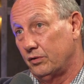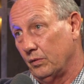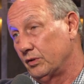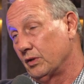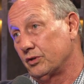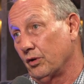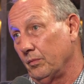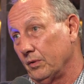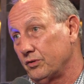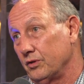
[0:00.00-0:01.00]
to address
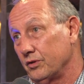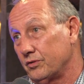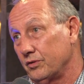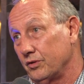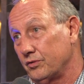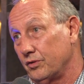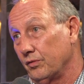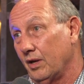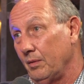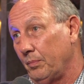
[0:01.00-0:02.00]
homelessness is to
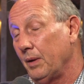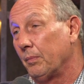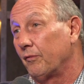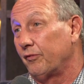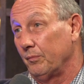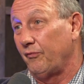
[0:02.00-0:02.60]
keep people from